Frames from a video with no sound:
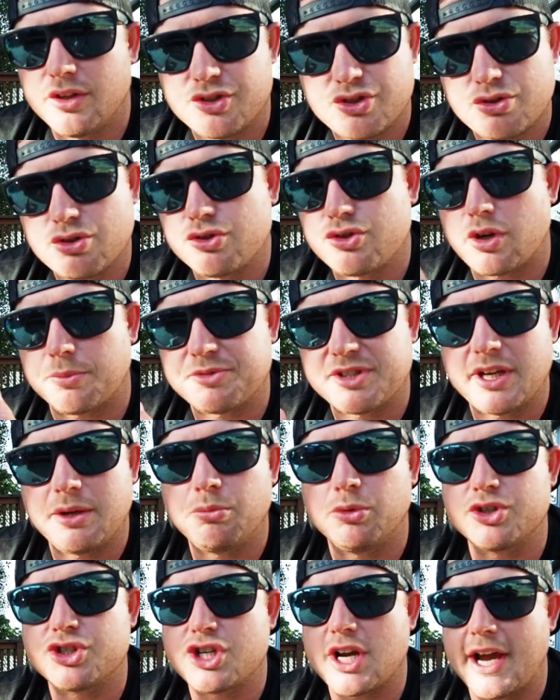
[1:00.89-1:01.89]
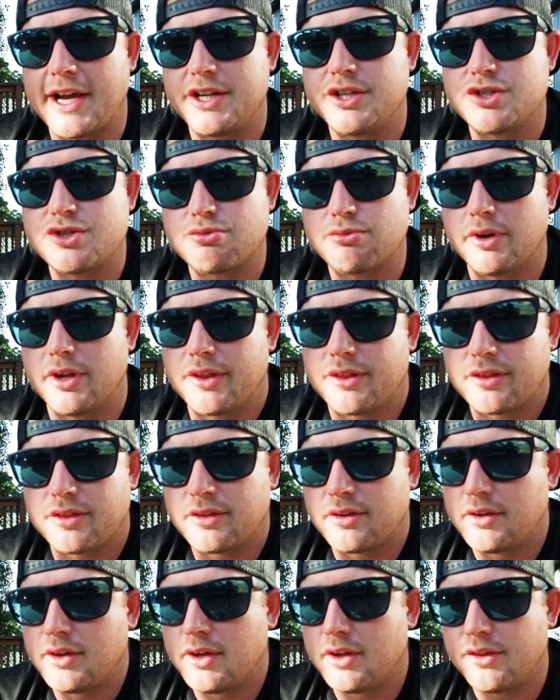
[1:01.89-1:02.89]
true top 10 would change with
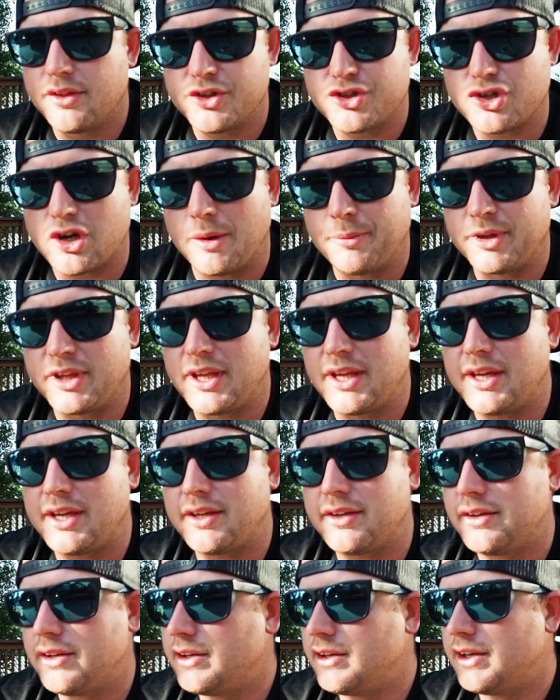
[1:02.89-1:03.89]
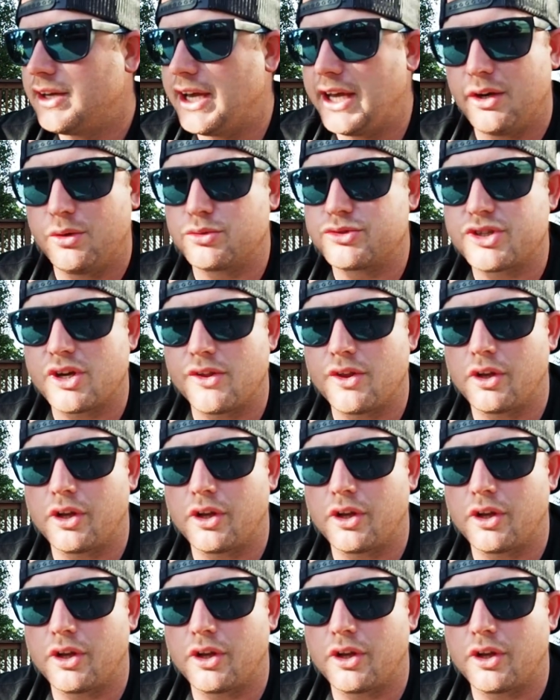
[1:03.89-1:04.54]
the time of year and also the